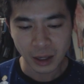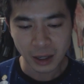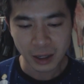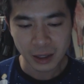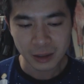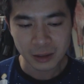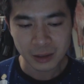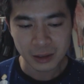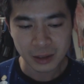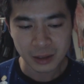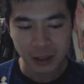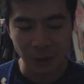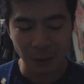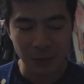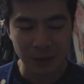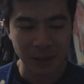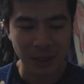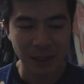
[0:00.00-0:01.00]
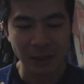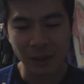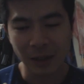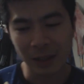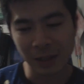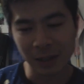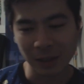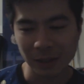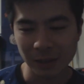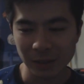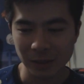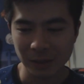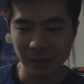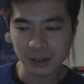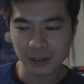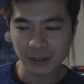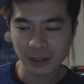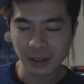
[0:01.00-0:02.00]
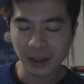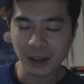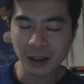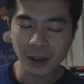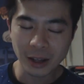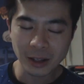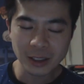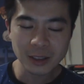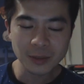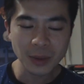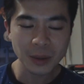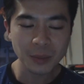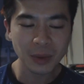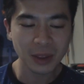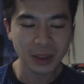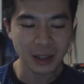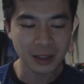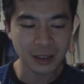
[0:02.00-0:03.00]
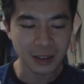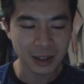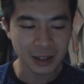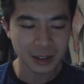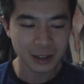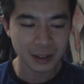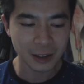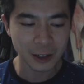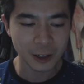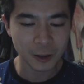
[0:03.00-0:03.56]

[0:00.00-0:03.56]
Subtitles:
and he was saying like, and it just made me think like,